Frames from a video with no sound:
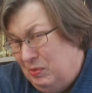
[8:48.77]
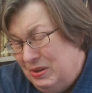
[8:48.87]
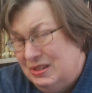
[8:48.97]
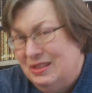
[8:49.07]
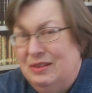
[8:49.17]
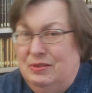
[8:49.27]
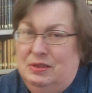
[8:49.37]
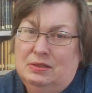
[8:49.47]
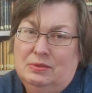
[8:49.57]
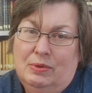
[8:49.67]
which there
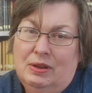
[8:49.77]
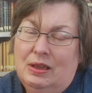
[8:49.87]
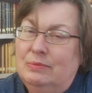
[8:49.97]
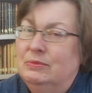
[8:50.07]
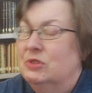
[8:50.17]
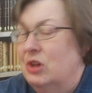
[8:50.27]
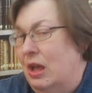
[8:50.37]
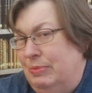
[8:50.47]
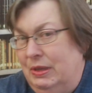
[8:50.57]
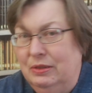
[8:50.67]
is when I'm
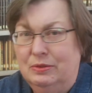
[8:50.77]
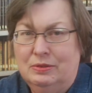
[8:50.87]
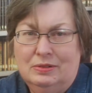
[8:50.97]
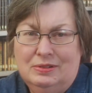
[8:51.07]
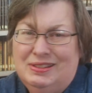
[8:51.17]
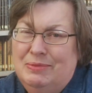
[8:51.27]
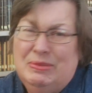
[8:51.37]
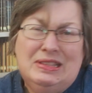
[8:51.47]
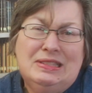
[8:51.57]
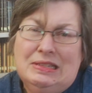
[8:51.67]
chopping or
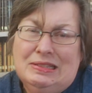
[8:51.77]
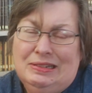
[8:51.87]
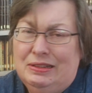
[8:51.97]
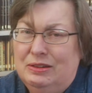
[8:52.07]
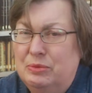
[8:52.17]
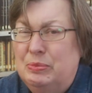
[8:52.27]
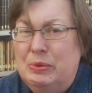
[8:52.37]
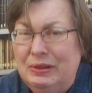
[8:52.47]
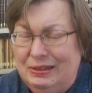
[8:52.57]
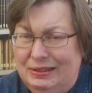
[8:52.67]
something sizzling or
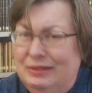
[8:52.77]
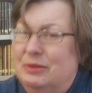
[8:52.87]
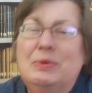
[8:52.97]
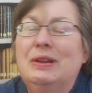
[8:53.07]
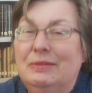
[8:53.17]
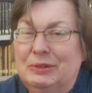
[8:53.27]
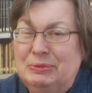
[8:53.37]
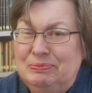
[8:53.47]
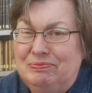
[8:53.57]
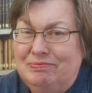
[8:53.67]
boiling or whatever.